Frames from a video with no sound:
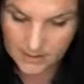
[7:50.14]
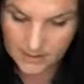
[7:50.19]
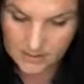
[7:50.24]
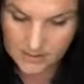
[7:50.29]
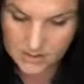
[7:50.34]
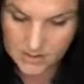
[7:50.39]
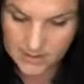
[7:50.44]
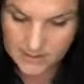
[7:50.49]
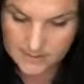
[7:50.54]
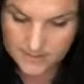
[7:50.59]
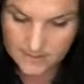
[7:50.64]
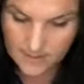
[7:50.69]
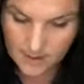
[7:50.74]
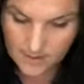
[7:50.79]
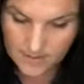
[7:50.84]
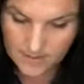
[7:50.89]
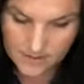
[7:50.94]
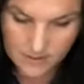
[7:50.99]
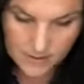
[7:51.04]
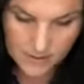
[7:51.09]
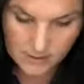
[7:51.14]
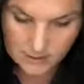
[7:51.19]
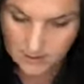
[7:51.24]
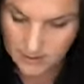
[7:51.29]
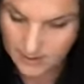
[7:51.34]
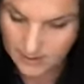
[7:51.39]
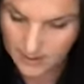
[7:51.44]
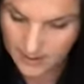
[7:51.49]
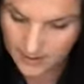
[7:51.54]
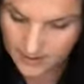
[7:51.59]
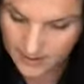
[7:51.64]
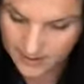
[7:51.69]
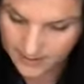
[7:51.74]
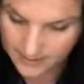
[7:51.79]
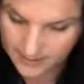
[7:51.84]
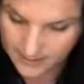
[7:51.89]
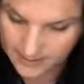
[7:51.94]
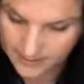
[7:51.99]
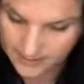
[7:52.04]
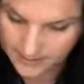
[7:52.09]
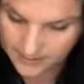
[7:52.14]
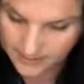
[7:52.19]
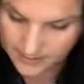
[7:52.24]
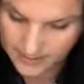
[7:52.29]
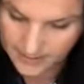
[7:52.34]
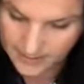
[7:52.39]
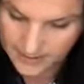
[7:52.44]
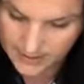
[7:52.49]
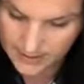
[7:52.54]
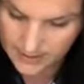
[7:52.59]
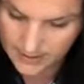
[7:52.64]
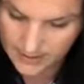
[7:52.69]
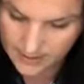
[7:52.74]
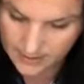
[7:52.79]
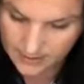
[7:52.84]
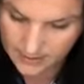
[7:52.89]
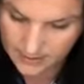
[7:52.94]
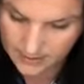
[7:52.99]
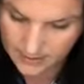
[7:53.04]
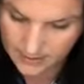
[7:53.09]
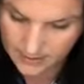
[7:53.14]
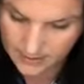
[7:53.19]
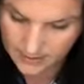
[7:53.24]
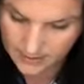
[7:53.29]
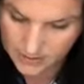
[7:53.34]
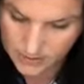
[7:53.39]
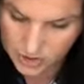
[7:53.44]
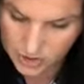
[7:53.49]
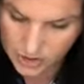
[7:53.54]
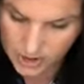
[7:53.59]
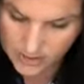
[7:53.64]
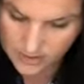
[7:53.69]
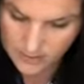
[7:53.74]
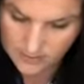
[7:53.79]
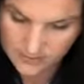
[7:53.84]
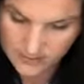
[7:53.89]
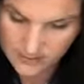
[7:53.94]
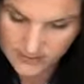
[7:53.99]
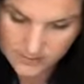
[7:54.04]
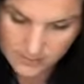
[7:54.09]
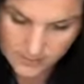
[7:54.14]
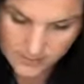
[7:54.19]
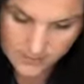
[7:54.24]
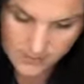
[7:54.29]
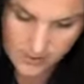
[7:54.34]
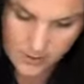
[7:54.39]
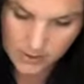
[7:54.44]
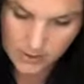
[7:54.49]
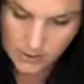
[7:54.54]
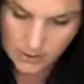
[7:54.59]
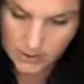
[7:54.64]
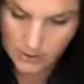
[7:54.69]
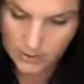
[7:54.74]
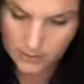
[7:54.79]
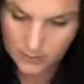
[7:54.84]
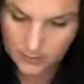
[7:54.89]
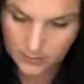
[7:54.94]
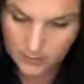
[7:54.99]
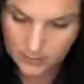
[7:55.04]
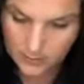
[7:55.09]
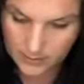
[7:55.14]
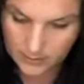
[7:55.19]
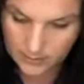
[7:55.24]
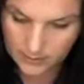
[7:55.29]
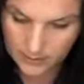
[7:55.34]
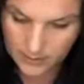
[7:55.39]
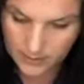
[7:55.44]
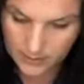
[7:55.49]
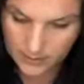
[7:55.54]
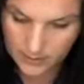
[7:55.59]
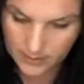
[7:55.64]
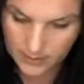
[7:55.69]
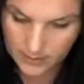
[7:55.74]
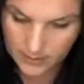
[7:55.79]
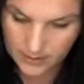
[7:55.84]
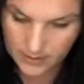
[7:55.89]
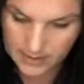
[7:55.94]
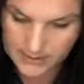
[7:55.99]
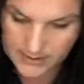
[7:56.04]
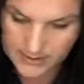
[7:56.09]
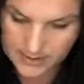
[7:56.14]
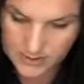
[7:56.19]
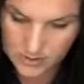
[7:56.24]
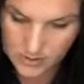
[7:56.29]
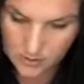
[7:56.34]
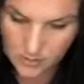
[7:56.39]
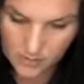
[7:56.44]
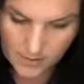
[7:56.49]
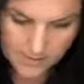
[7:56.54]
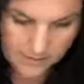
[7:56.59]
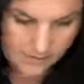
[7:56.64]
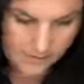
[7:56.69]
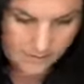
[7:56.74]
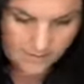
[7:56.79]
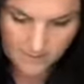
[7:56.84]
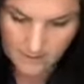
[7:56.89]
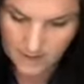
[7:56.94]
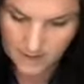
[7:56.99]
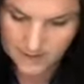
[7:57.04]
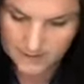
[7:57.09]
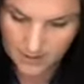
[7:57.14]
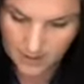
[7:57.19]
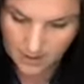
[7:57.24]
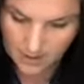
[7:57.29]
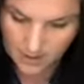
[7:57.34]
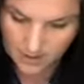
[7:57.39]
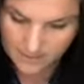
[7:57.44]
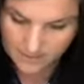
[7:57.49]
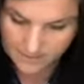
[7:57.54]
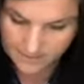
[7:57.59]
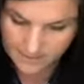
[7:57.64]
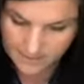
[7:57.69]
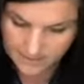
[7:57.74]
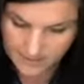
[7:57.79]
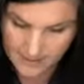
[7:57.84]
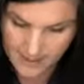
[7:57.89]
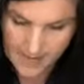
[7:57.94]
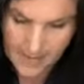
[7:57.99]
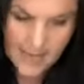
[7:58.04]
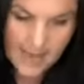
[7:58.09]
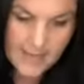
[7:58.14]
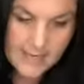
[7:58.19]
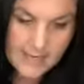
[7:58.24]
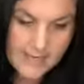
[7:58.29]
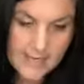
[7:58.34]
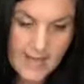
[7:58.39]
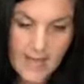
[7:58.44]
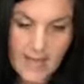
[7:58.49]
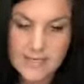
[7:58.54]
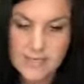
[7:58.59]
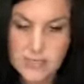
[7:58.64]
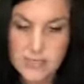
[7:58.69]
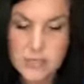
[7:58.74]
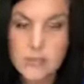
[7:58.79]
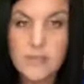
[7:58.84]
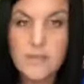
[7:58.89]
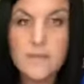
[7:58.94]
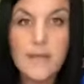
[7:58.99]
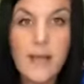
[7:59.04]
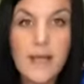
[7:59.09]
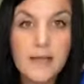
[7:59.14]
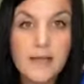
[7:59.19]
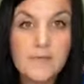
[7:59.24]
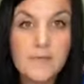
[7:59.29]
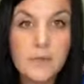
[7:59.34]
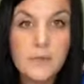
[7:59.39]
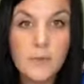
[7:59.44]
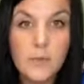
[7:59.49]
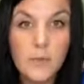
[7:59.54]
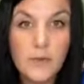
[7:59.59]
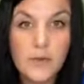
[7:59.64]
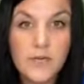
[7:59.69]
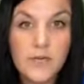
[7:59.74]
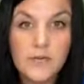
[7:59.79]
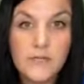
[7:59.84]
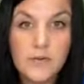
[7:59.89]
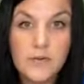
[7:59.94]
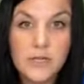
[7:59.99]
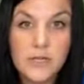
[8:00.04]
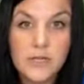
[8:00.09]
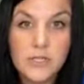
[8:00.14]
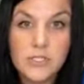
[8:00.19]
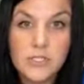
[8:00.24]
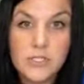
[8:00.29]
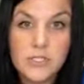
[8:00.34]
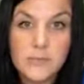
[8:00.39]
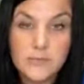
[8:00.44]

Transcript: And just pumping the glue on. I'm pretty generous with the glue because I don't want them falling off. And again, do the back of your board if you're gonna